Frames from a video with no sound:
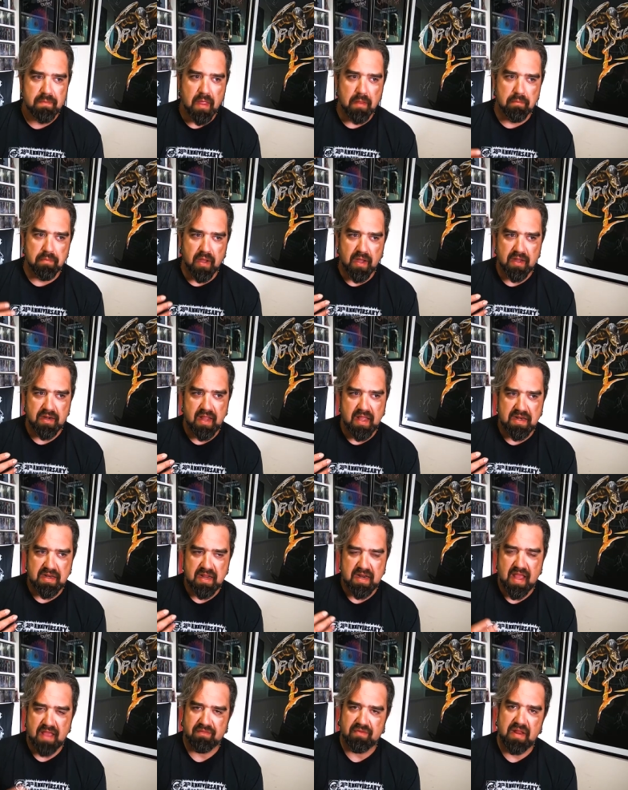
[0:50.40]
but it
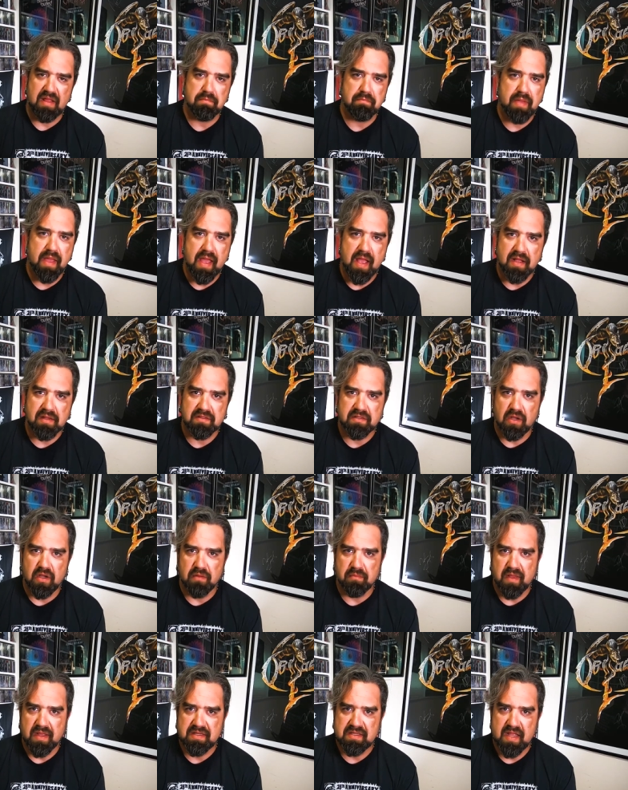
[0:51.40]
did have an impact
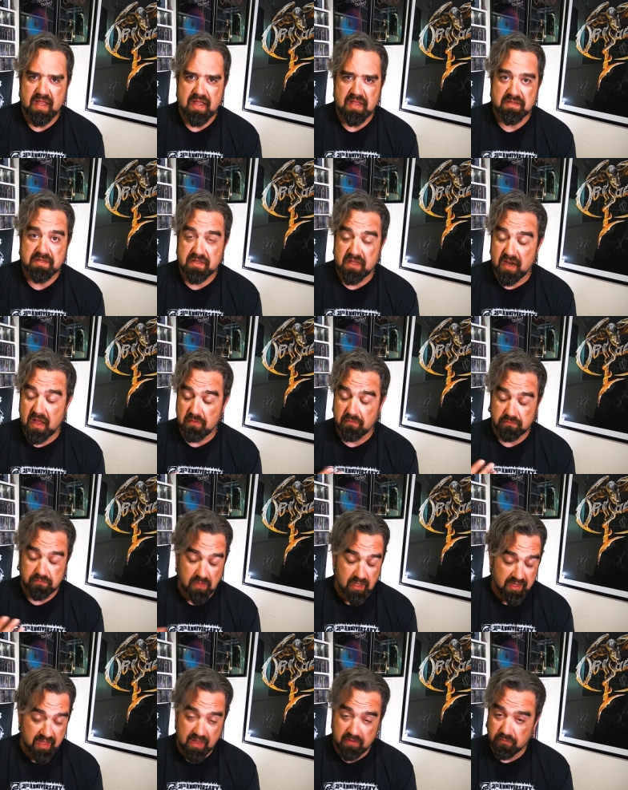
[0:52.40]
on my taste, and I,
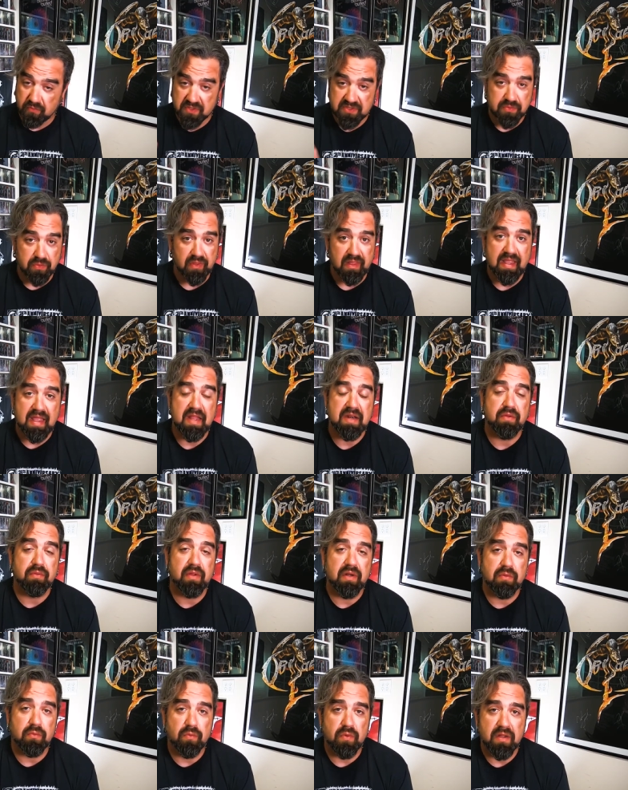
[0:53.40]
again, was really into
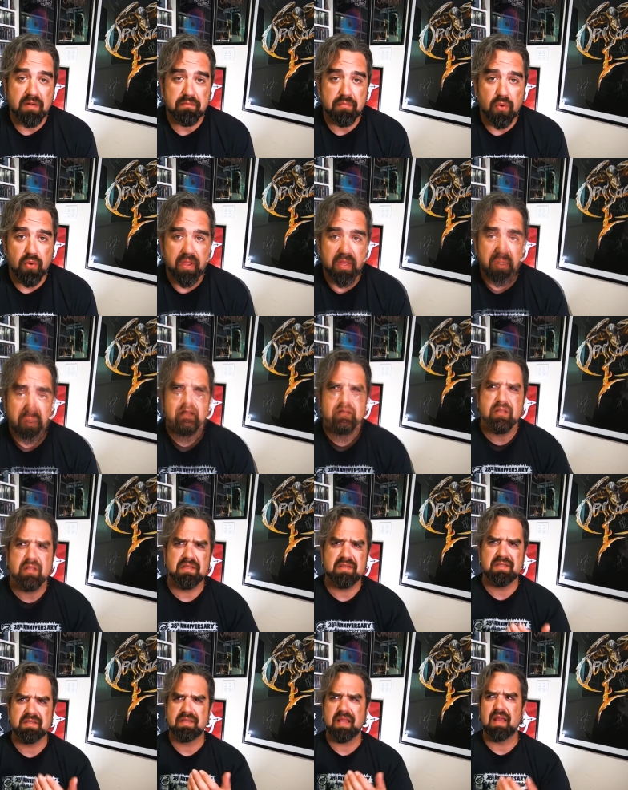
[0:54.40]
it at one point. So
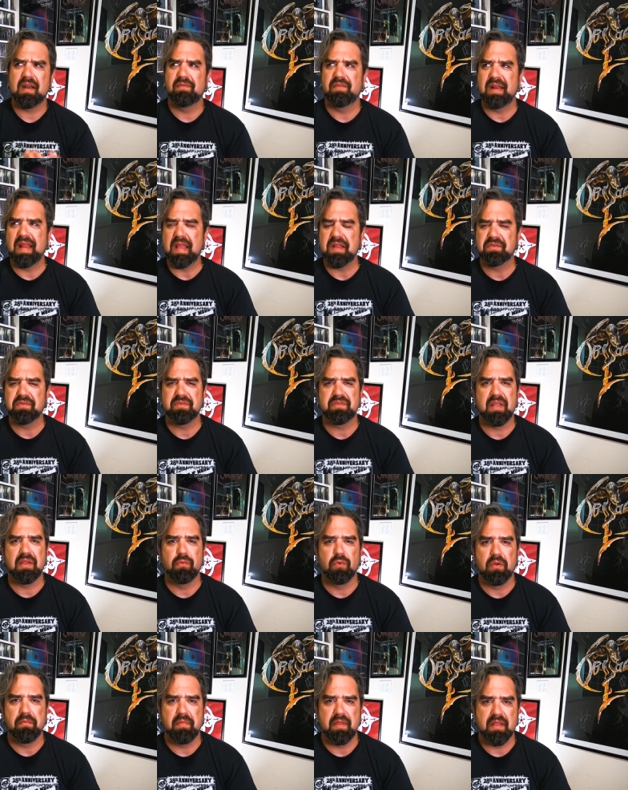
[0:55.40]
this is kind of an interesting
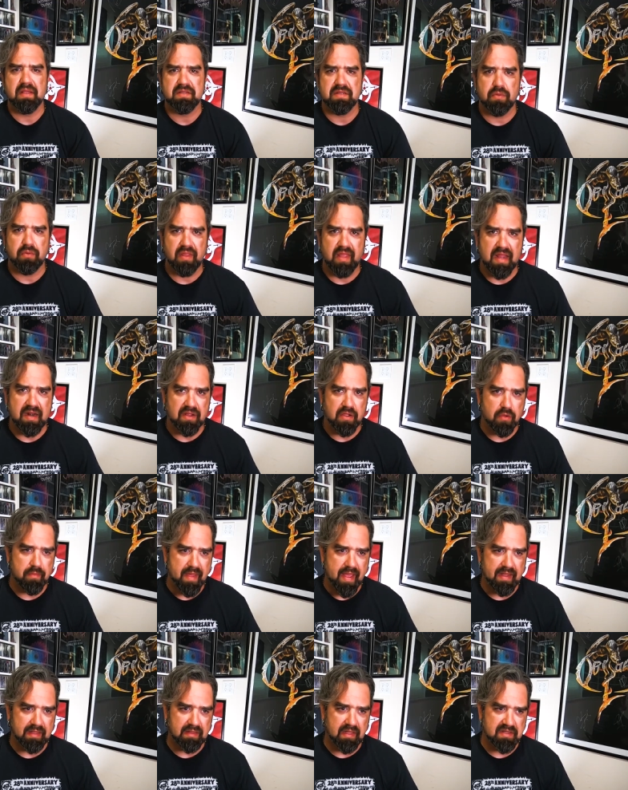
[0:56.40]
one because I really had to go
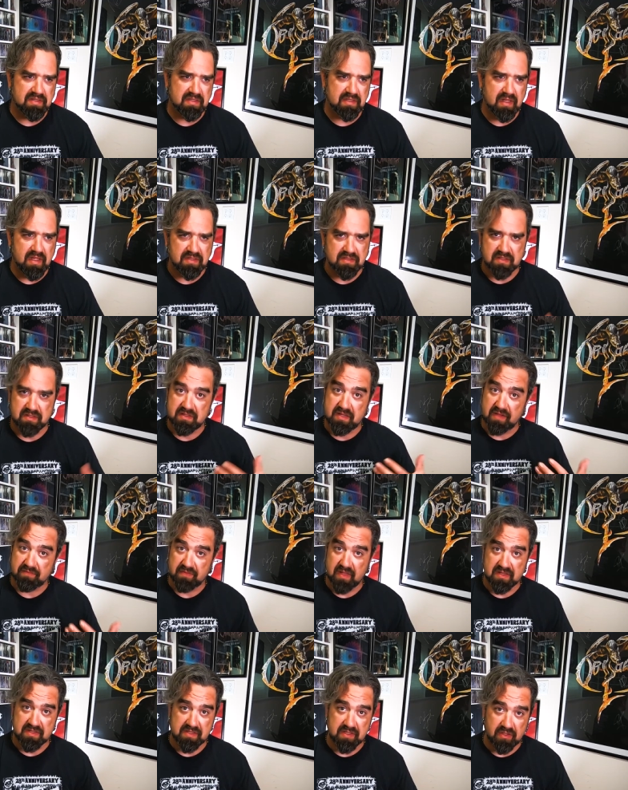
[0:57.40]
back and listen to these to see if
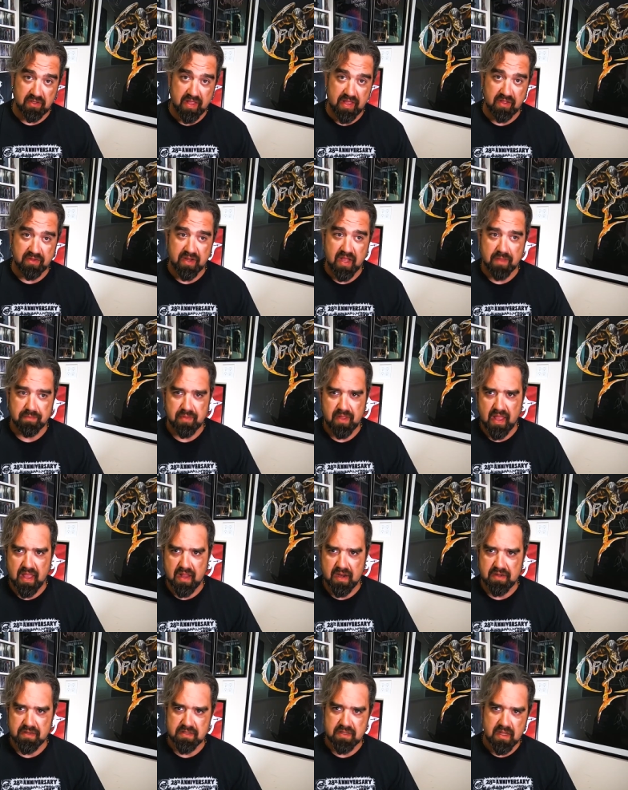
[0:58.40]
they still held up,
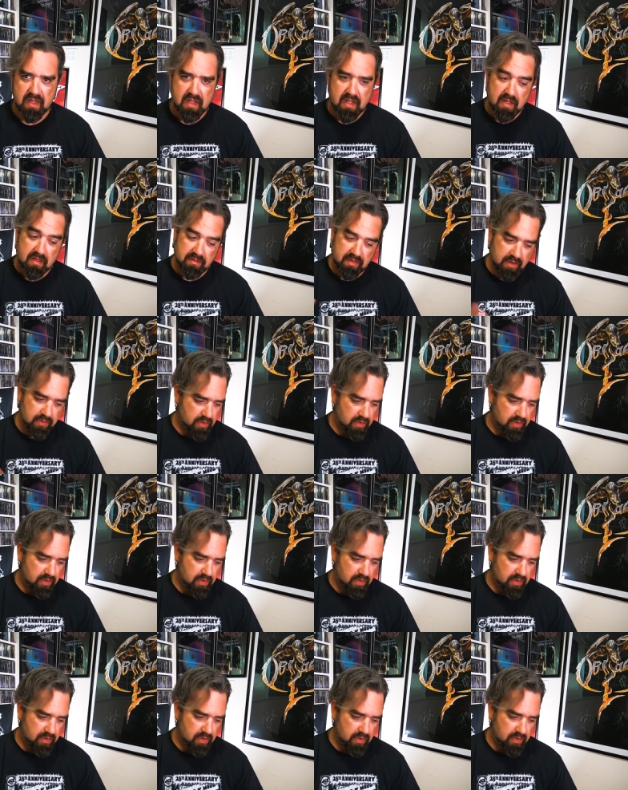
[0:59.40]
and there